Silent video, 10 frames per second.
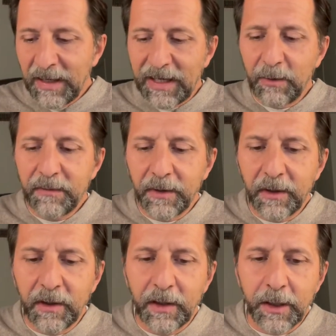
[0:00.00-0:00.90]

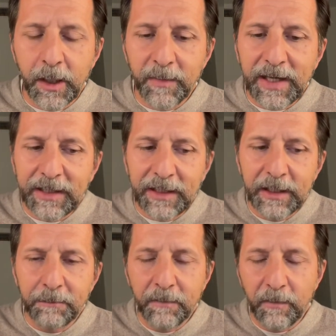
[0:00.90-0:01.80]
However, um, like
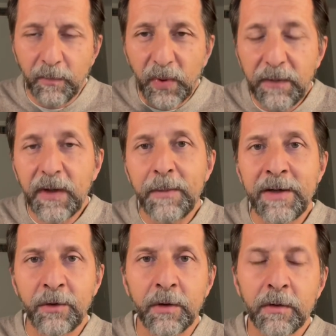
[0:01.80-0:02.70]
I briefly
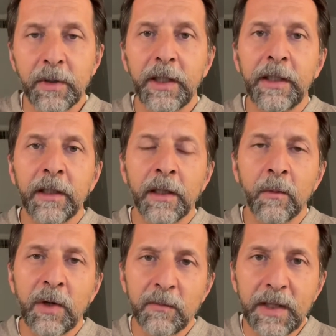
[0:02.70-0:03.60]
mentioned in uh,
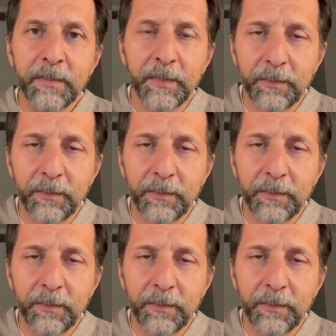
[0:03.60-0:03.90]
one of my